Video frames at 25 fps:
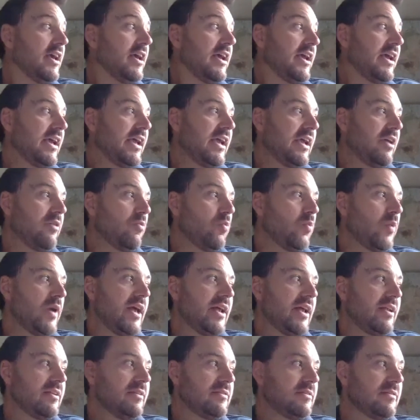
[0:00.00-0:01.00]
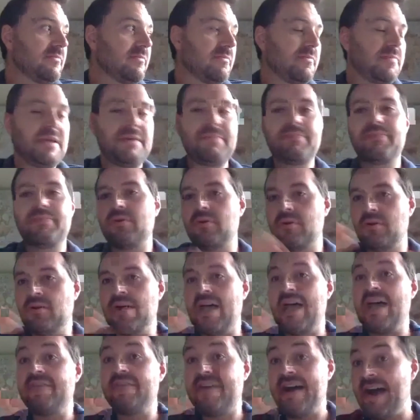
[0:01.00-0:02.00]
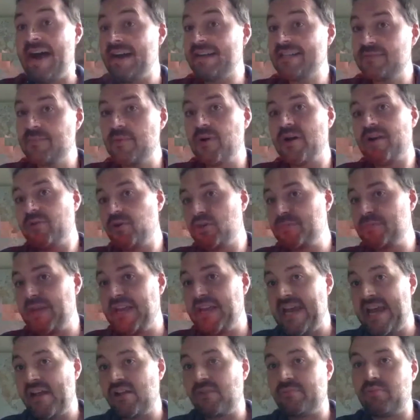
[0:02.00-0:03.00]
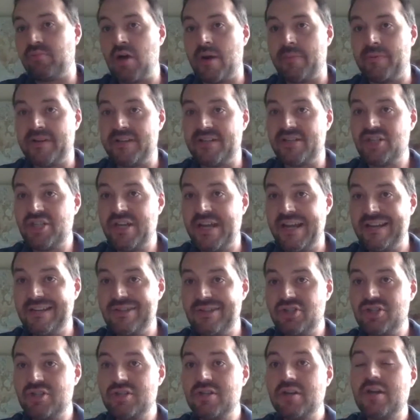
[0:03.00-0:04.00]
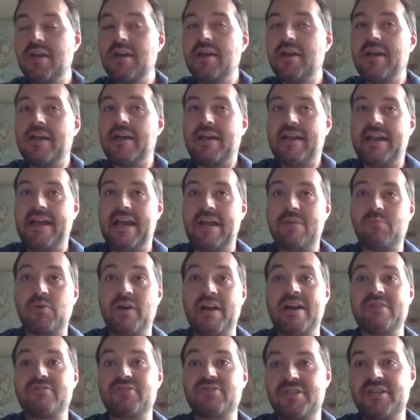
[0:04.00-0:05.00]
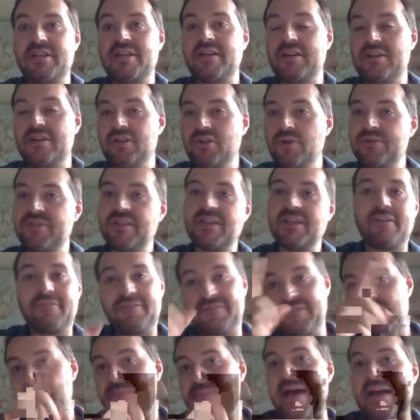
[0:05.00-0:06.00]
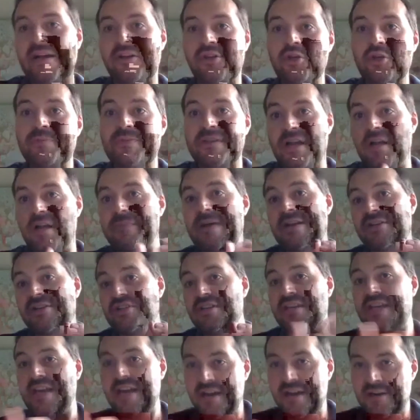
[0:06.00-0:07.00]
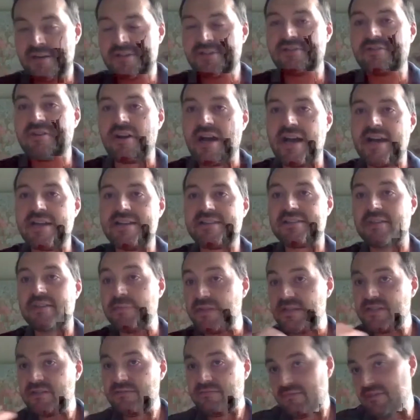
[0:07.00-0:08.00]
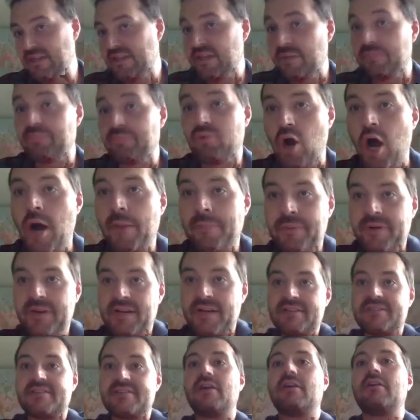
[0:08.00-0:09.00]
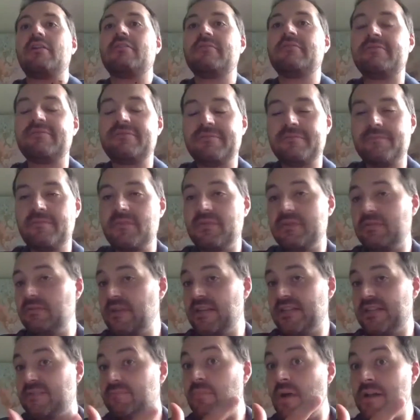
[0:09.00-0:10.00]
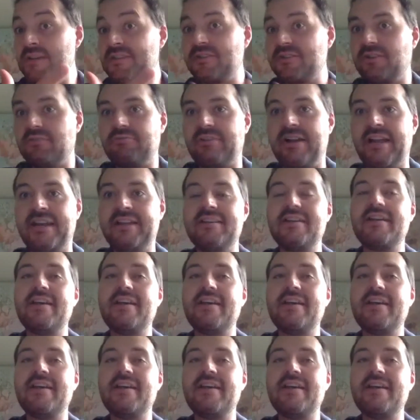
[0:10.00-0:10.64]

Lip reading: And when people have asthma, those mechanical properties change. And we're interested in using a feedback loop to help actually characterize the properties of this muscle, right?